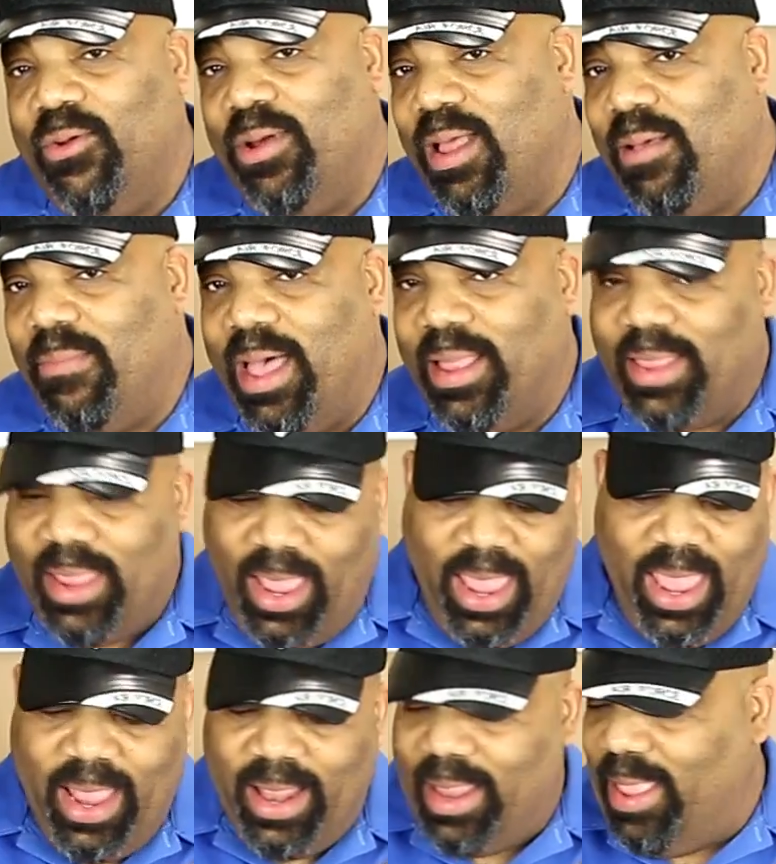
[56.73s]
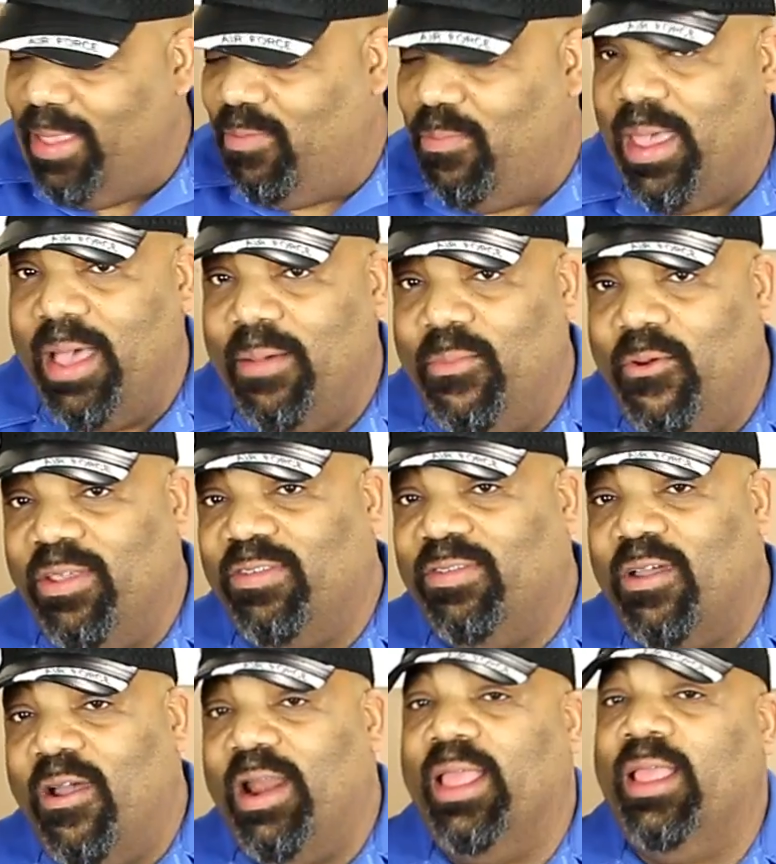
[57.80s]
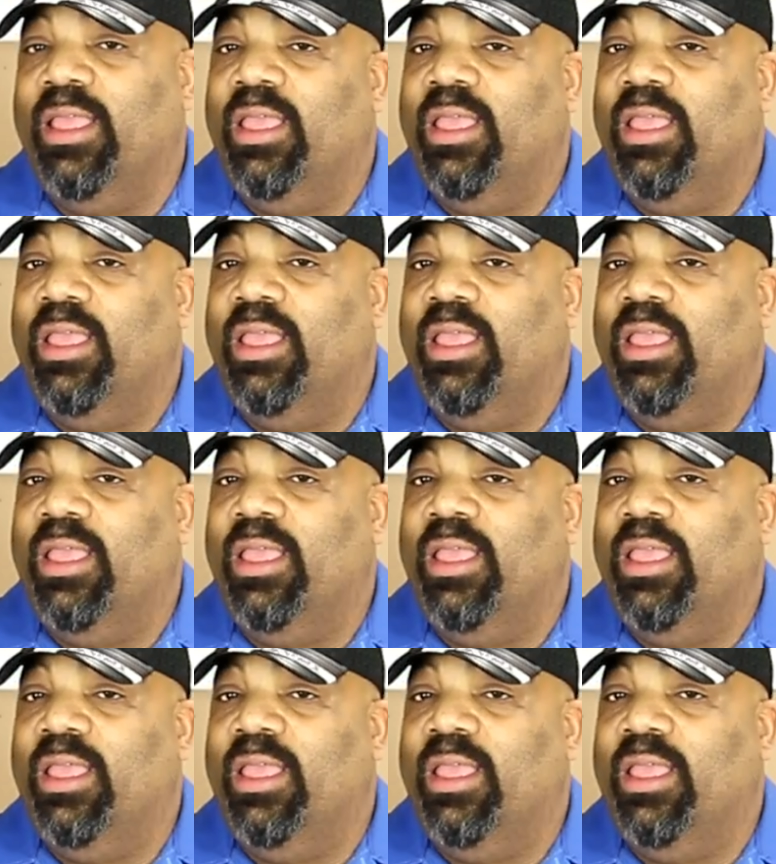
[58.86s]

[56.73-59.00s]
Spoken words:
and I'm about to get this bad boy started.